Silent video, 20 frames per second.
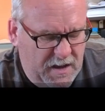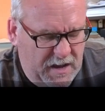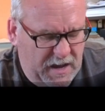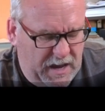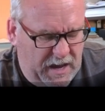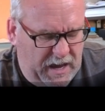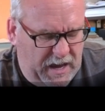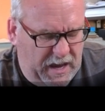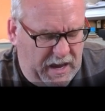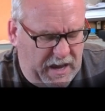
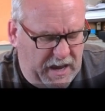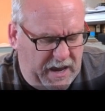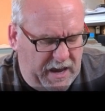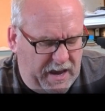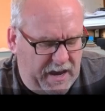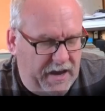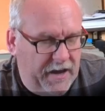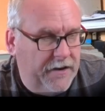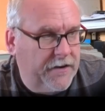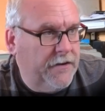
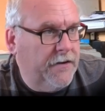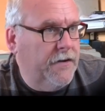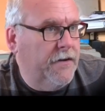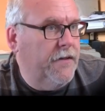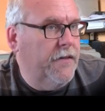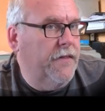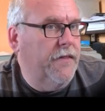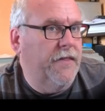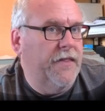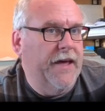And
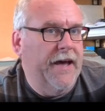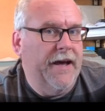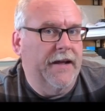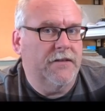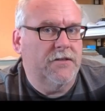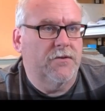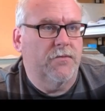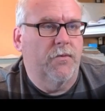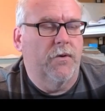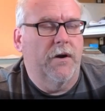
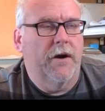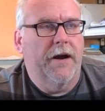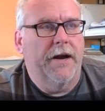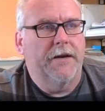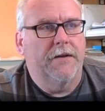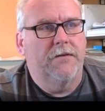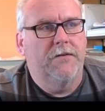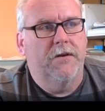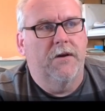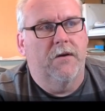that's where I
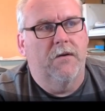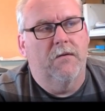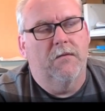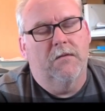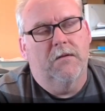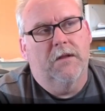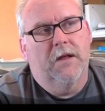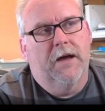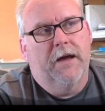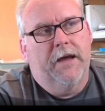don't
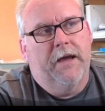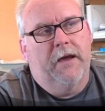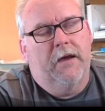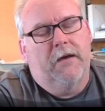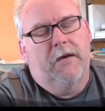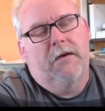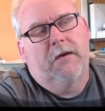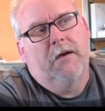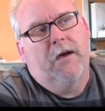like.